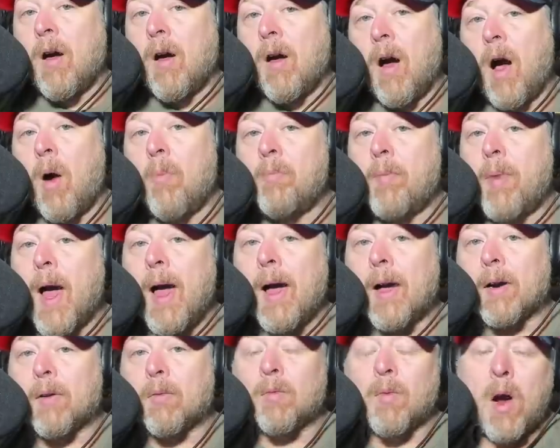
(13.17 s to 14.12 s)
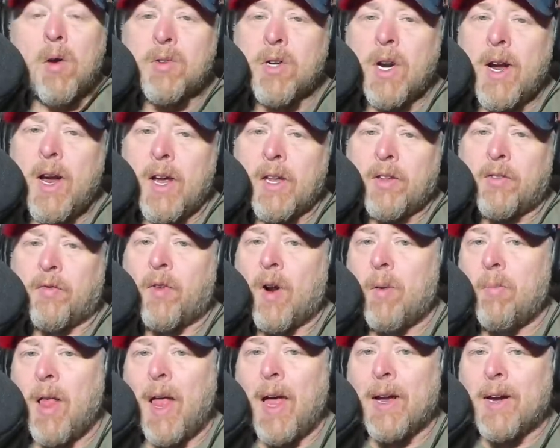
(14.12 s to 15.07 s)
I'm back. Rudrance for
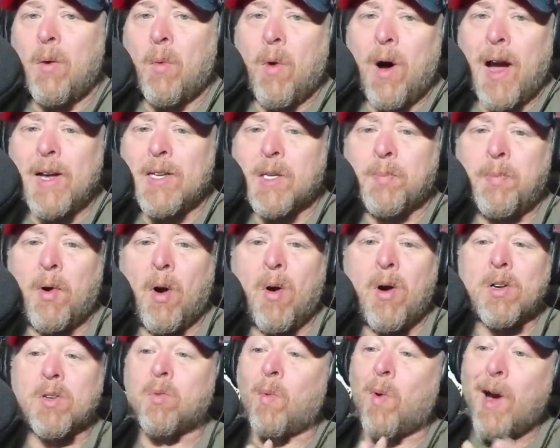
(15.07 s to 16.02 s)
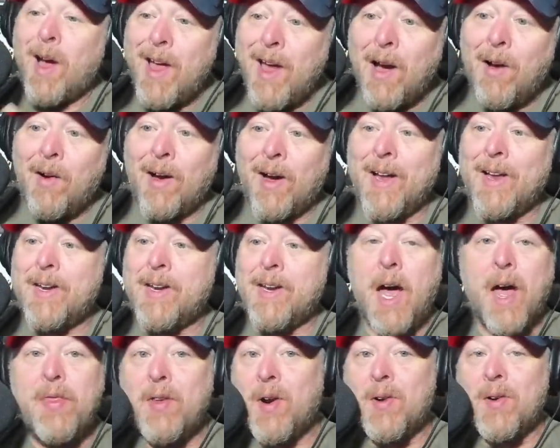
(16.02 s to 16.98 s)
Black and White Sports. Well,
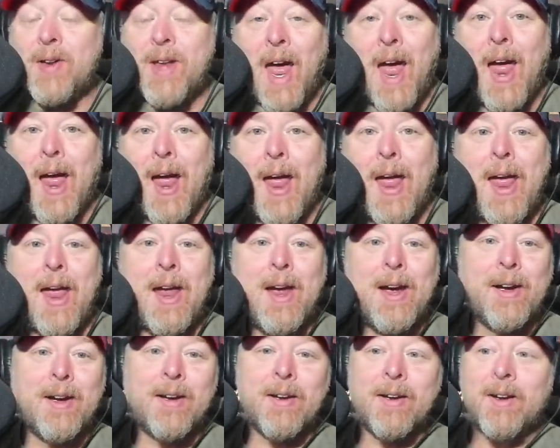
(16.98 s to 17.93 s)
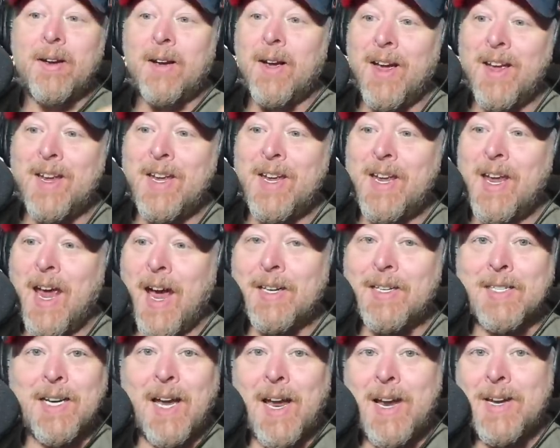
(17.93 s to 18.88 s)
another day, yet
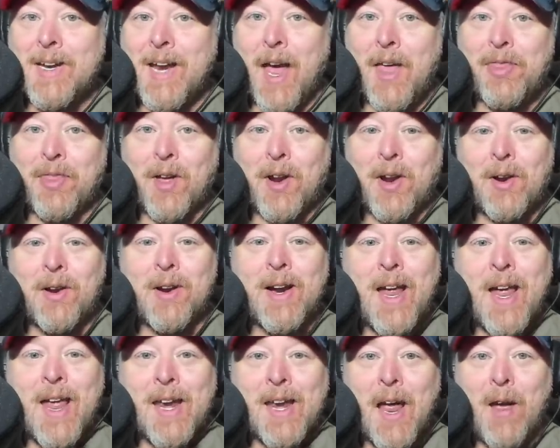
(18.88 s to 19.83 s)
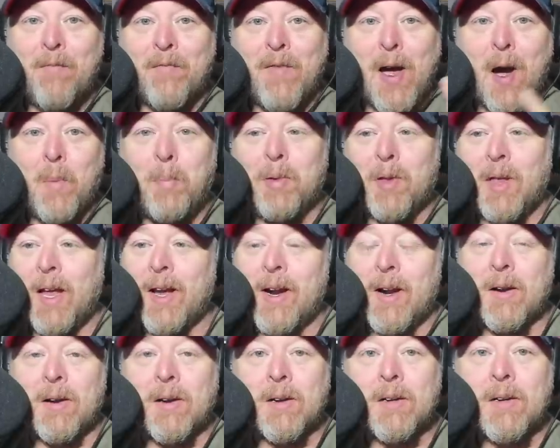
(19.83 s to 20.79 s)
another NFL
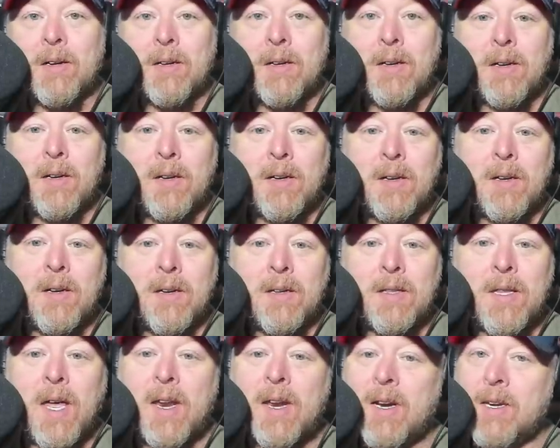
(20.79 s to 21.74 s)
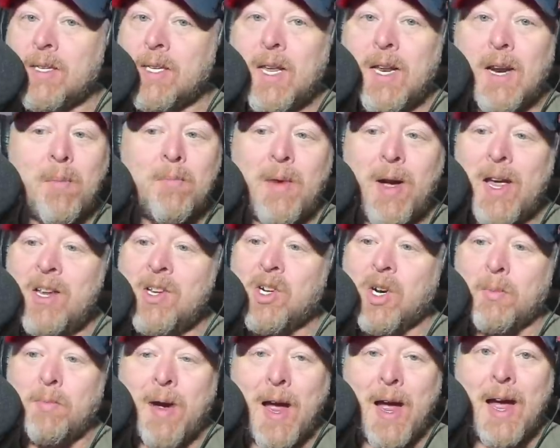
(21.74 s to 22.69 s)
player that is in a
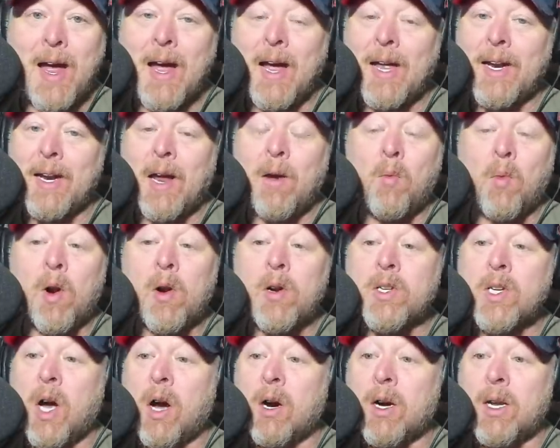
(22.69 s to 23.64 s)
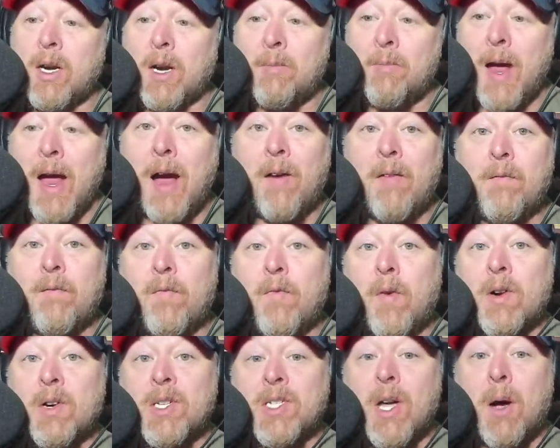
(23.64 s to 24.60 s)
major bind, and we're talking about
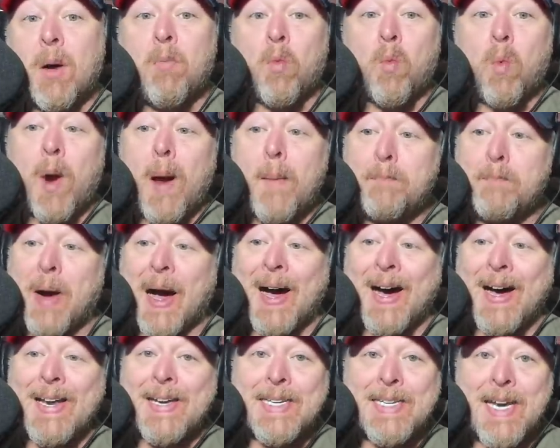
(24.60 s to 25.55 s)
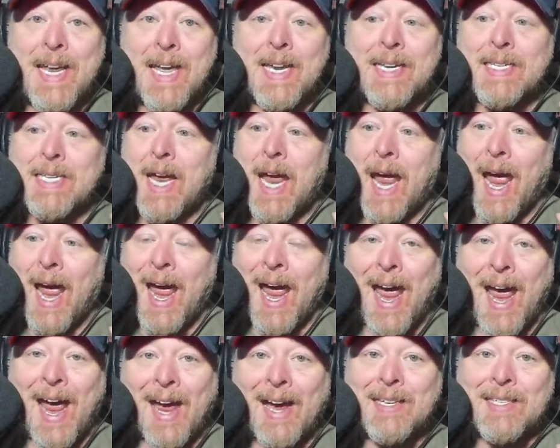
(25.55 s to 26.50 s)
for some repugnant
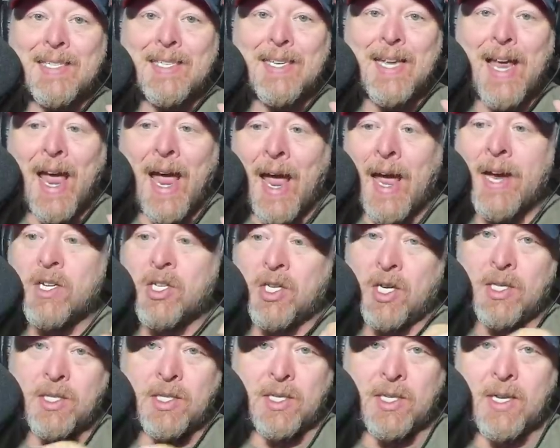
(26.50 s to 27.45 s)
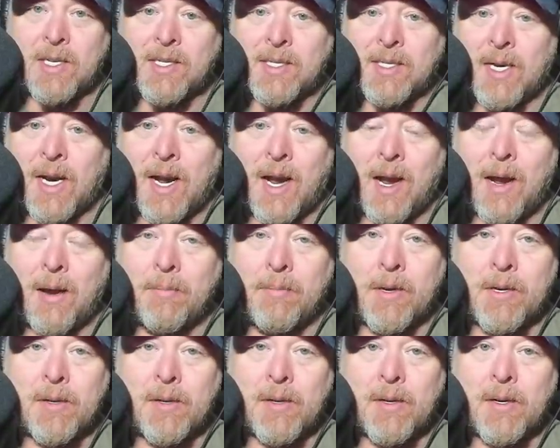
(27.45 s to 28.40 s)
ass actions this time.
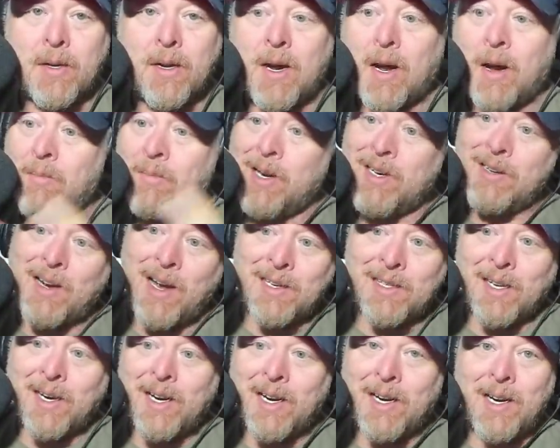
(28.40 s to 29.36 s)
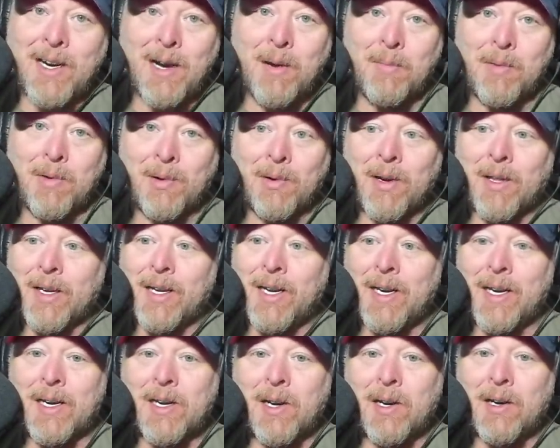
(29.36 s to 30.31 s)
I mean, not that any of them are really
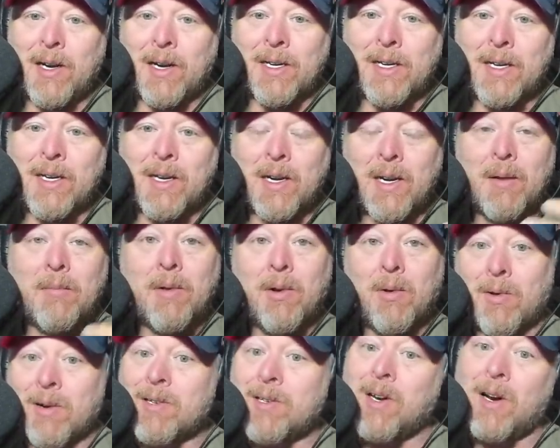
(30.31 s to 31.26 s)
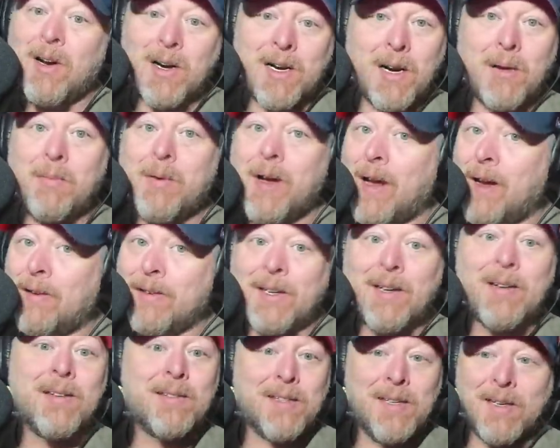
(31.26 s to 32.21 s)
any good, but we're talking about
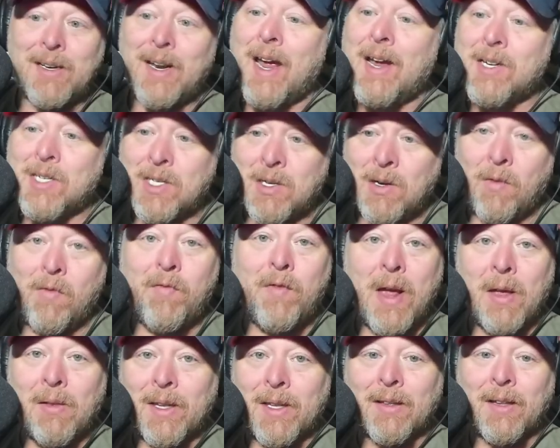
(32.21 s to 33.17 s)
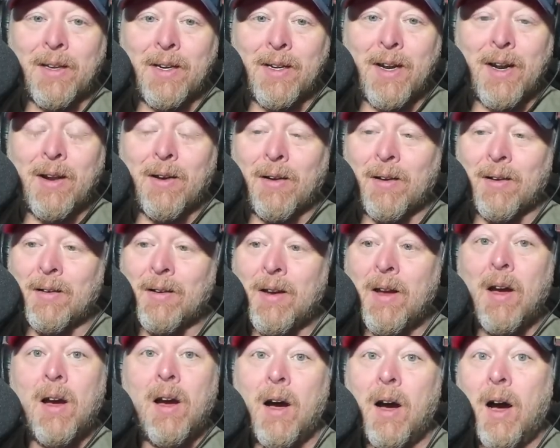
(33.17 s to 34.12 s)
the National Felon League here.
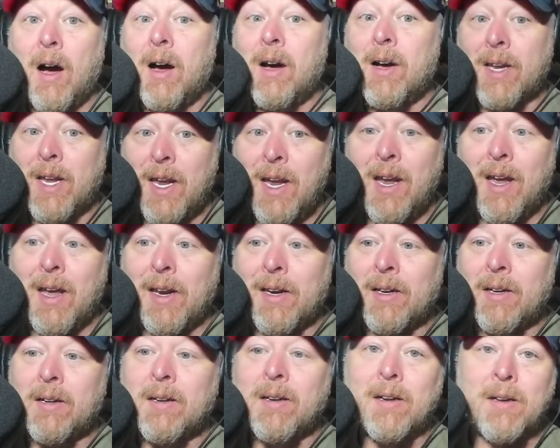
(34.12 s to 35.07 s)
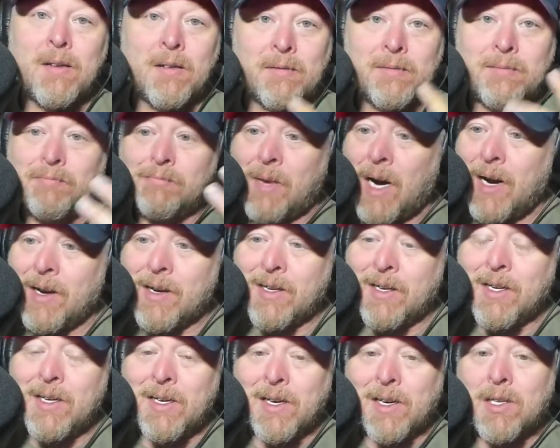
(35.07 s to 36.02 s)
Again, my
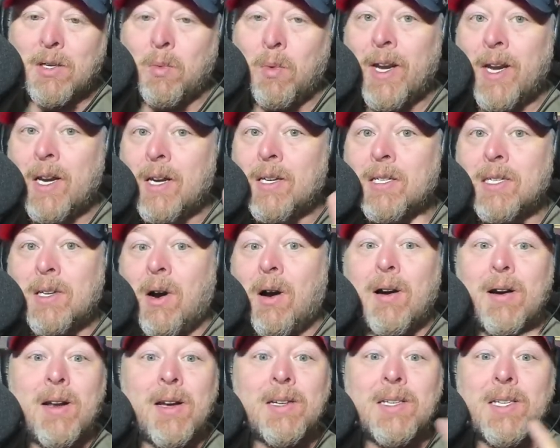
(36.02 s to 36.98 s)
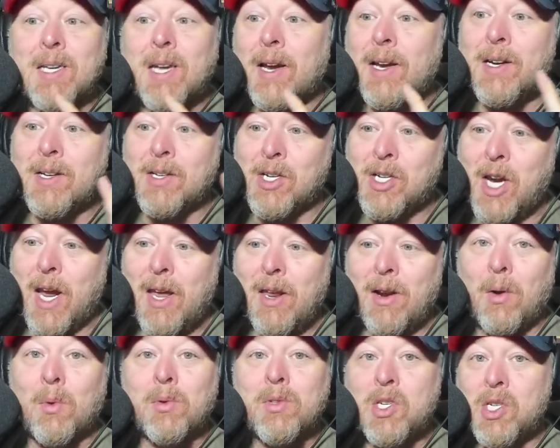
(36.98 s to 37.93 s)
goodness, we could start a second
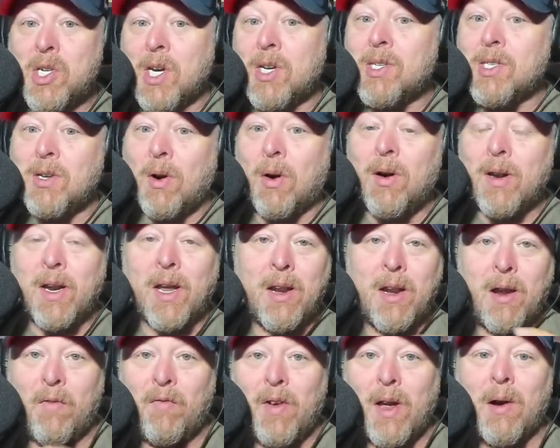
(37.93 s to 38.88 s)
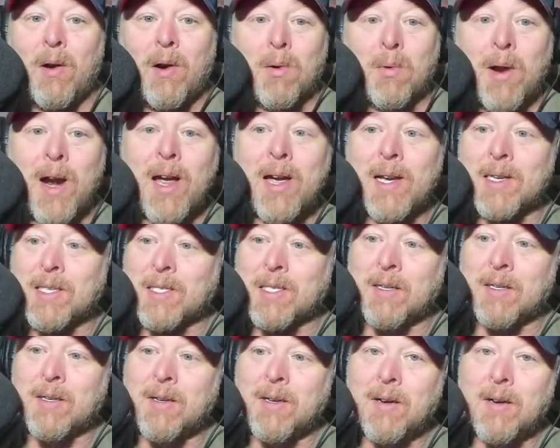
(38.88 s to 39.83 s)
channel just on NFL arrest,
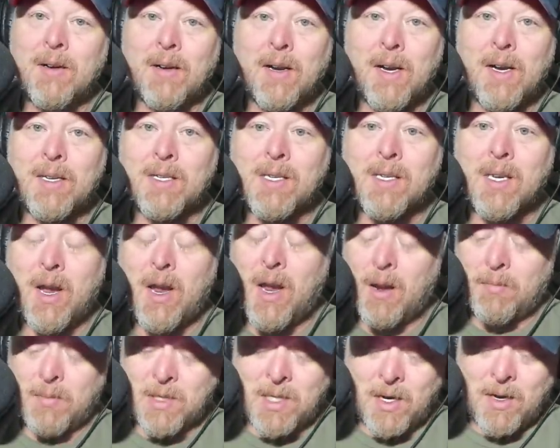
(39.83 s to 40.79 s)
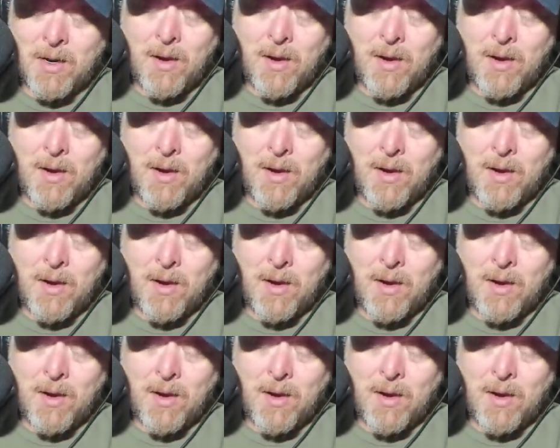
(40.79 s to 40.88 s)
it seems.